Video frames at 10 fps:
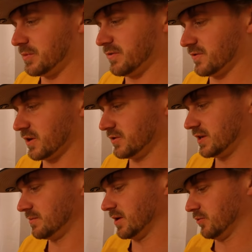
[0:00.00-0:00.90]
to be
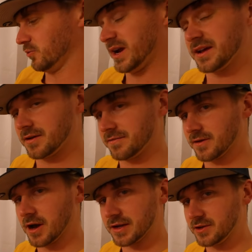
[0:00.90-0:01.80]
frozen, but Rick
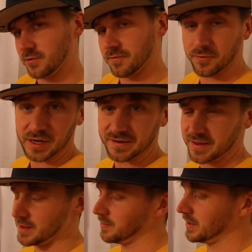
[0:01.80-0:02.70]
forgot to freeze
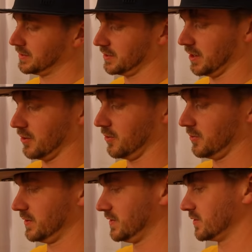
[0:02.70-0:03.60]
them, so
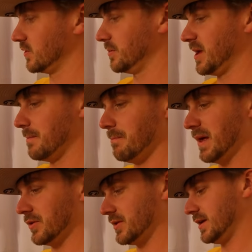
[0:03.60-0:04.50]
this is going to be a
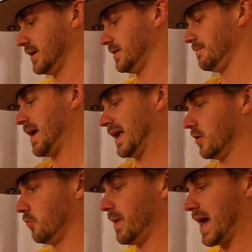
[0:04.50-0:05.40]
melted
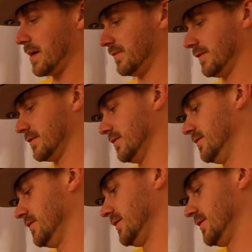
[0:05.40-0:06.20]
mayo popsicle.